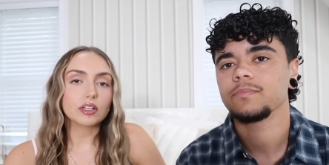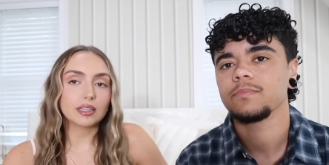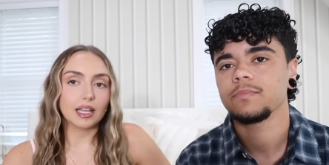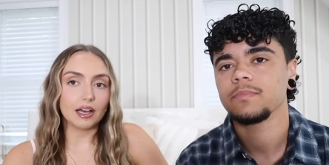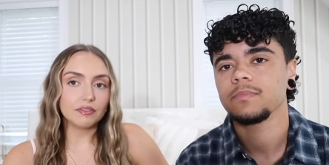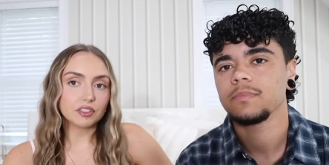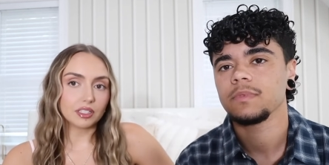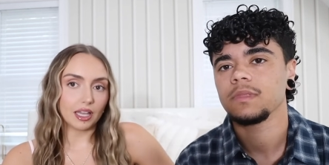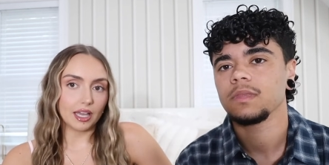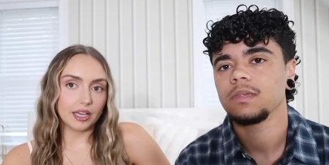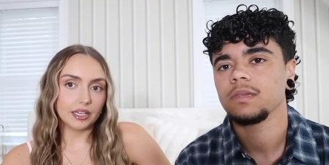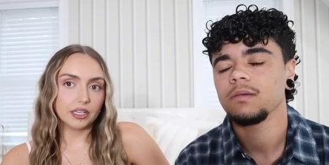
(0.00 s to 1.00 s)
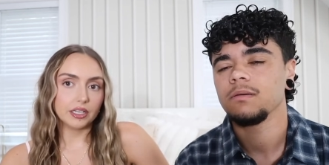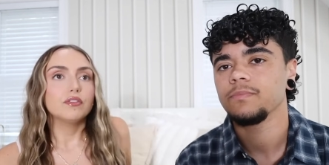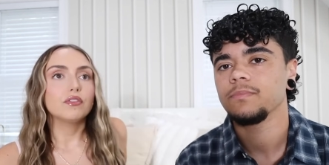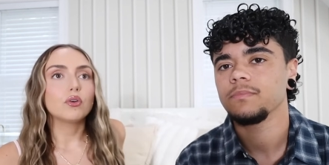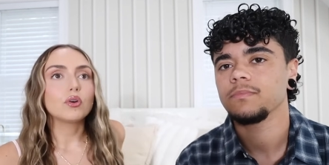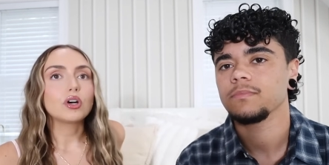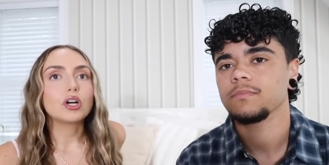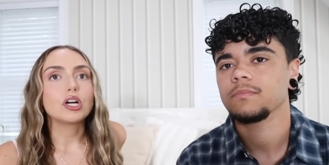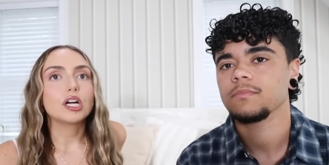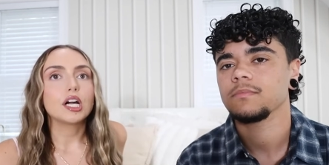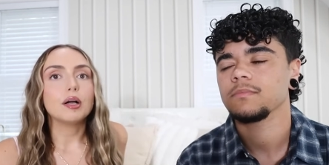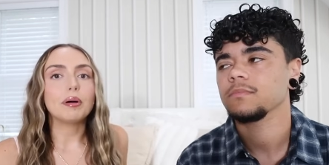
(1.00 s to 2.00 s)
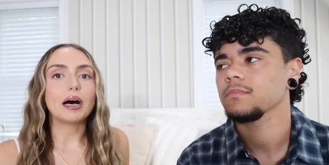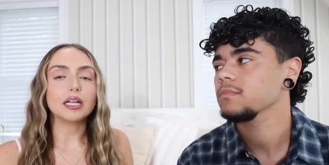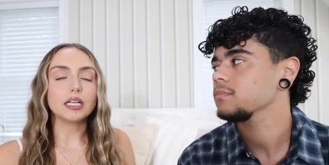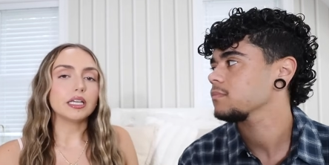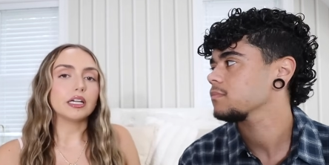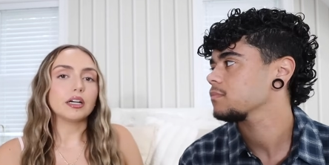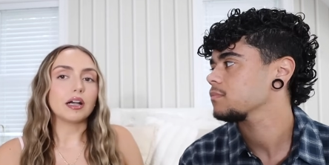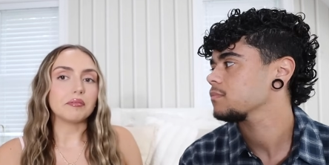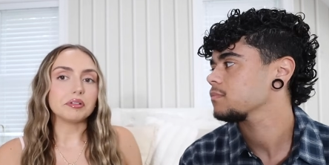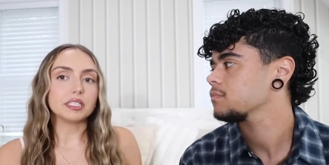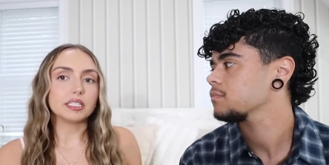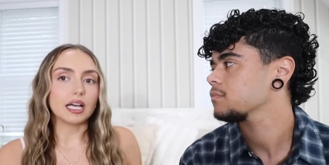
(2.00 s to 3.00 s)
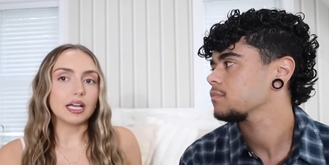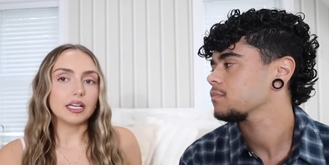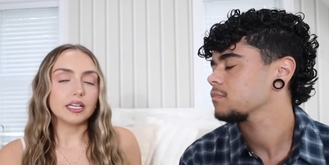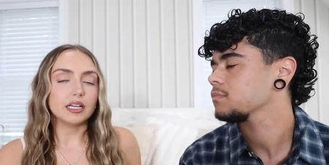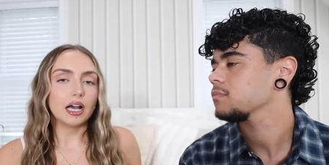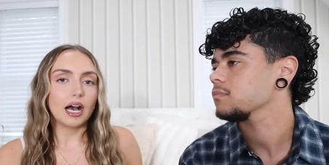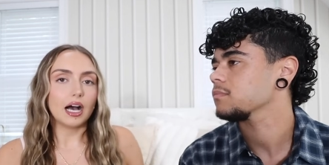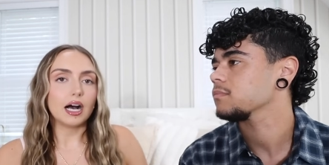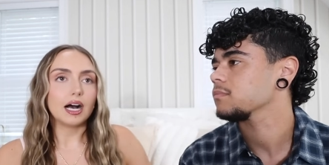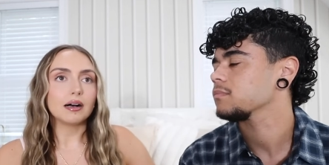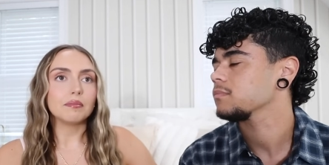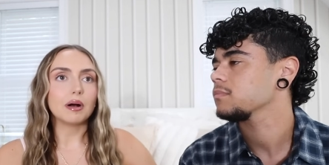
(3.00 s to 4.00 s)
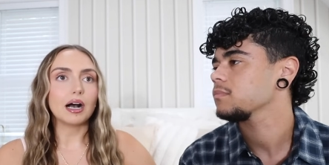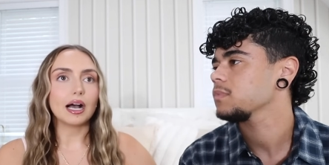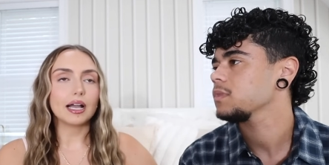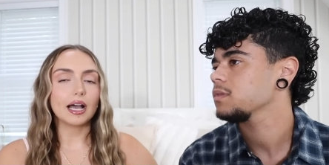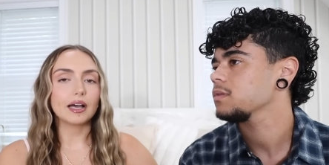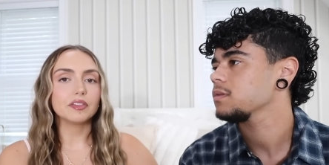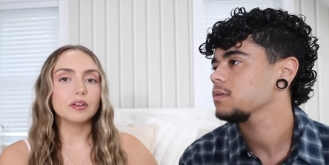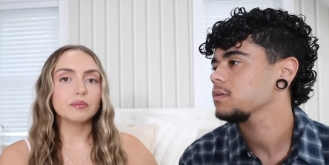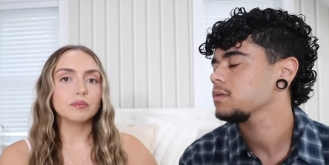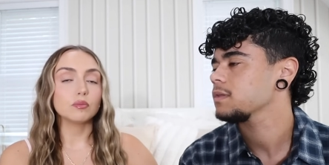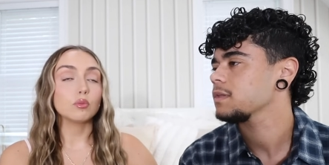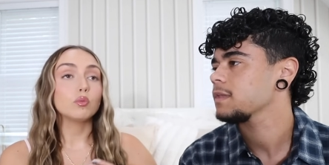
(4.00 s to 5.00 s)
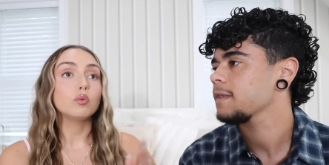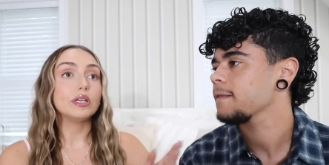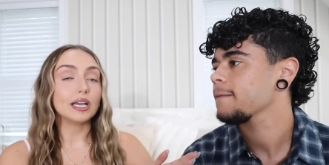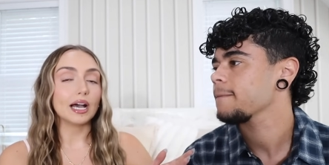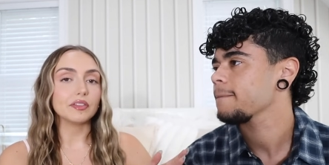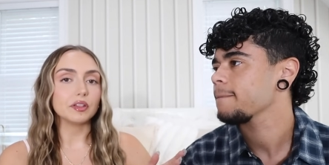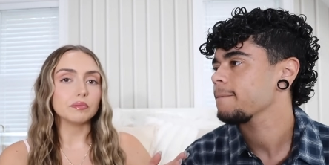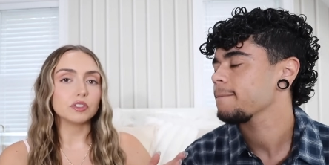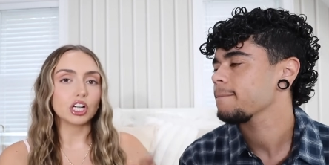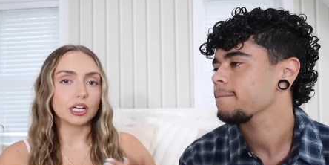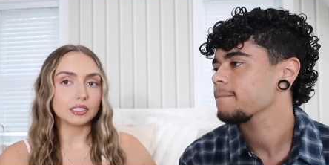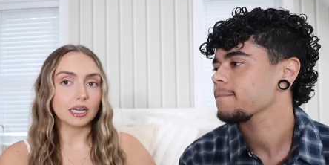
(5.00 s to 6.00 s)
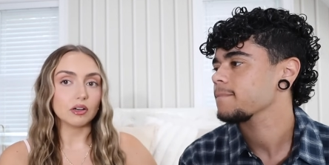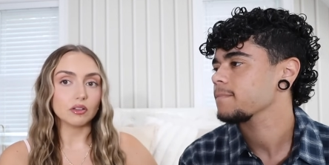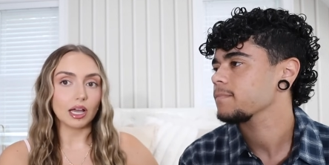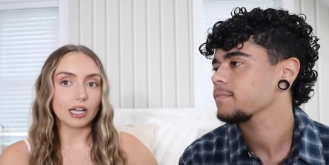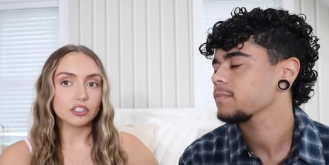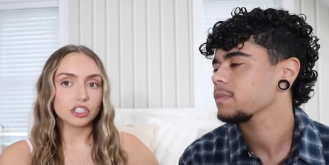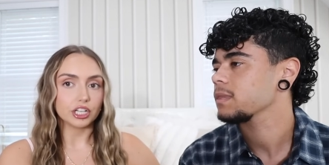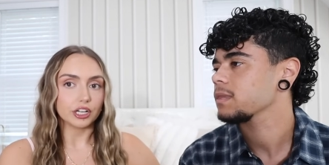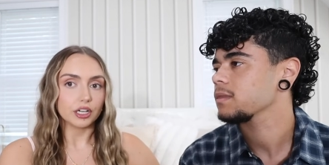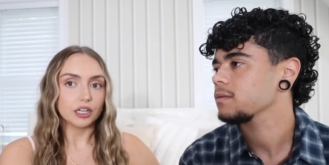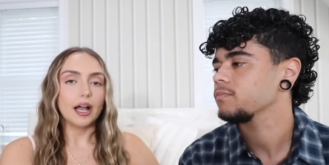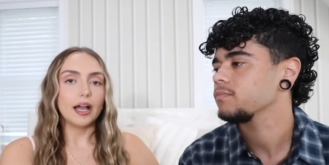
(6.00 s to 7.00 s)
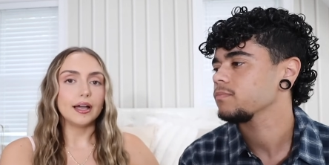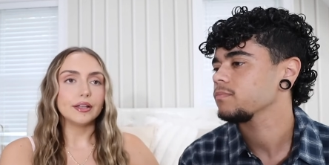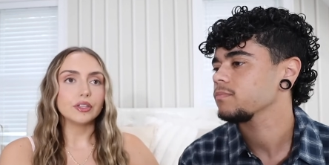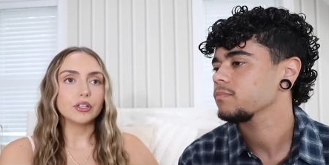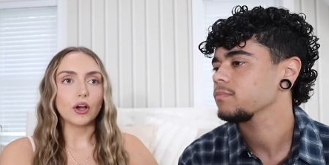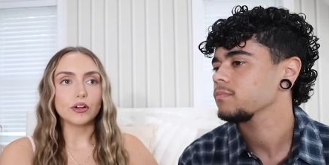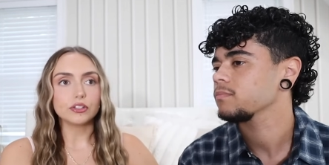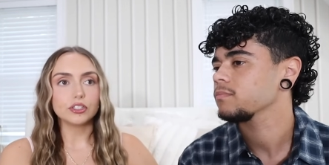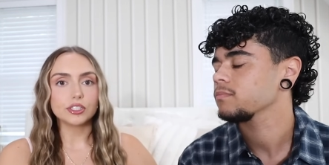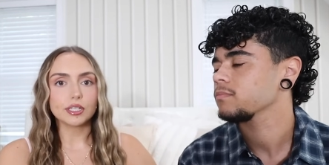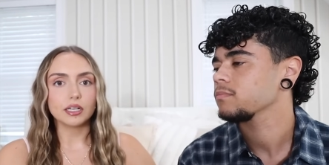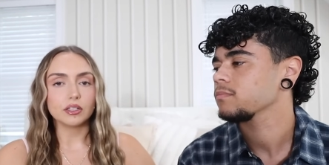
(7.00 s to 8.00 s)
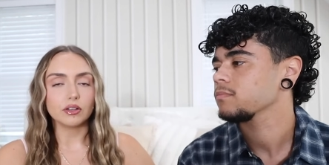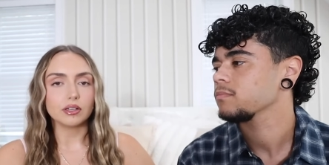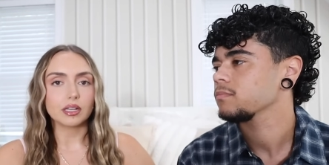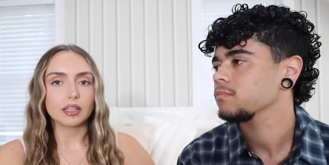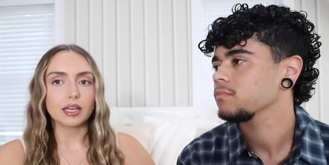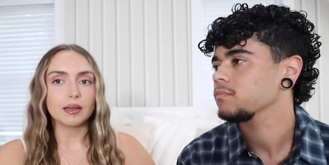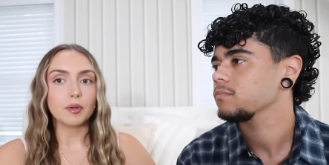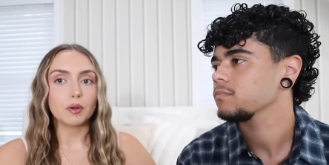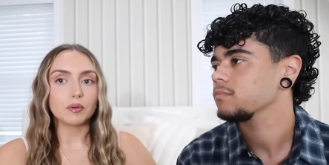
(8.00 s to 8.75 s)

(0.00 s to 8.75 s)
Speaker 1: her left leg for about a year, I would say. Mm-hmm. Um, I had them, we had them checked out last year, and the doctor just kind of looked at them